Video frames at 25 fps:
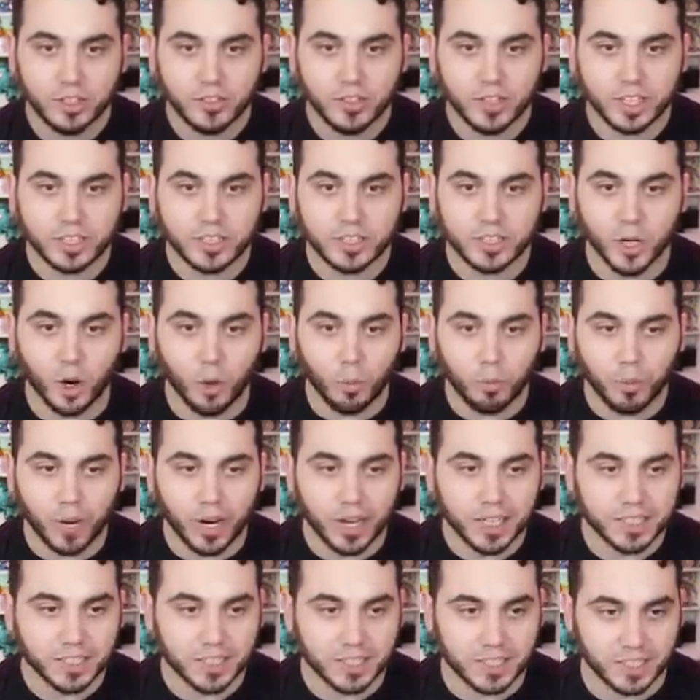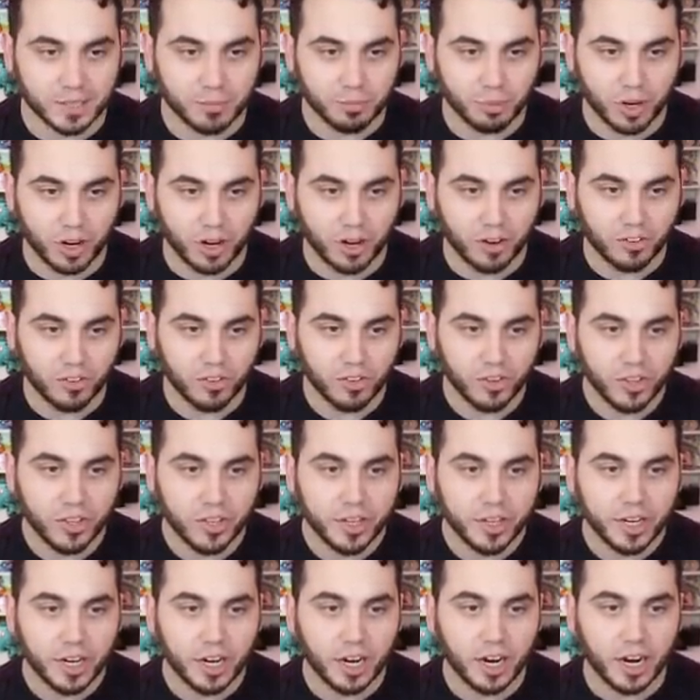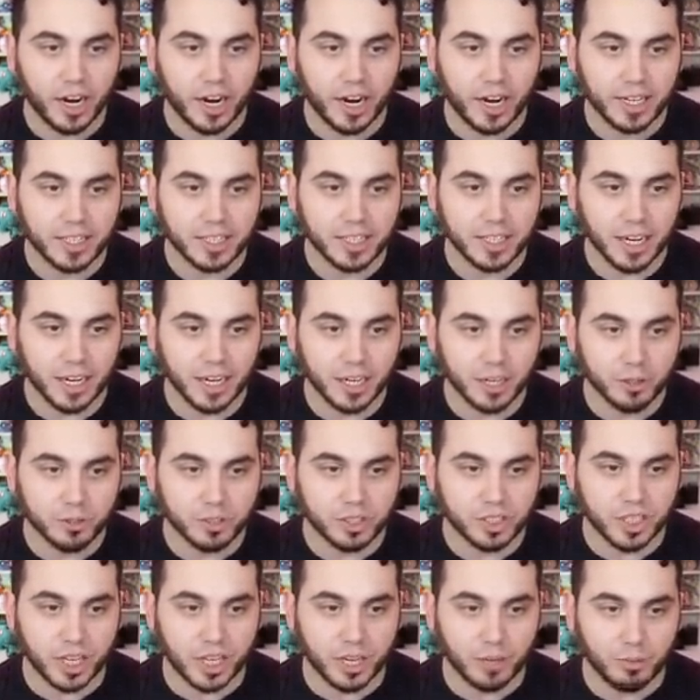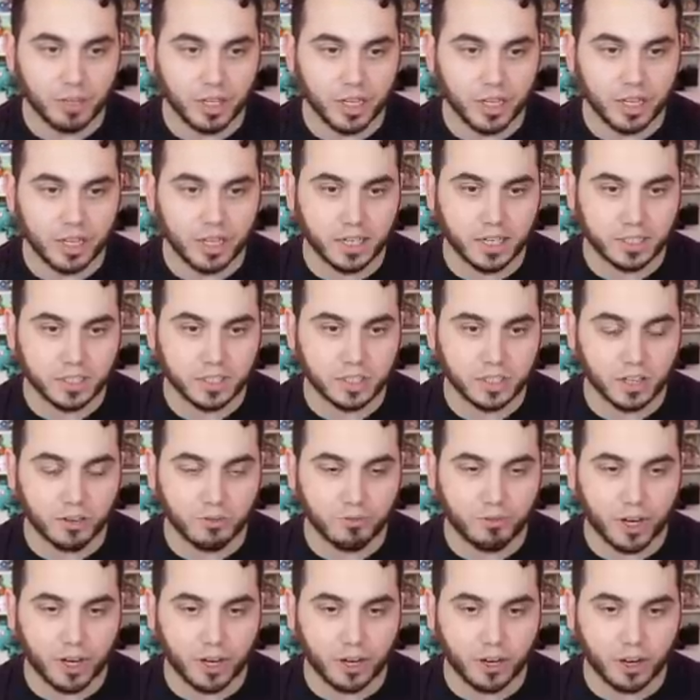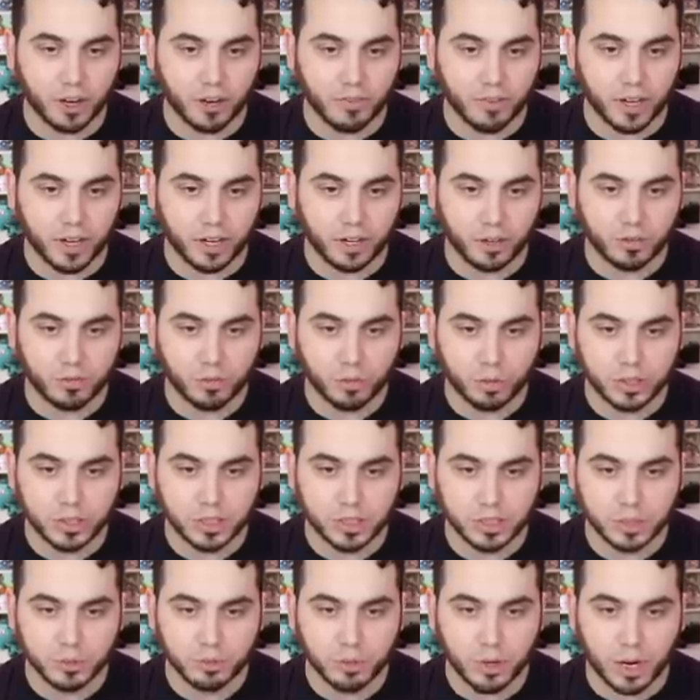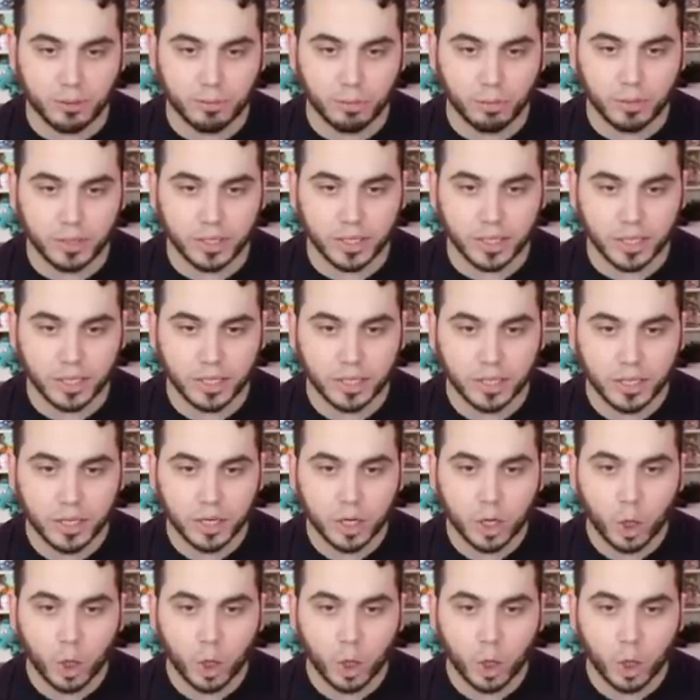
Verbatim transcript: That's so busted, bro. All right, I think I go Sammy and I start firing off echoed voices probably.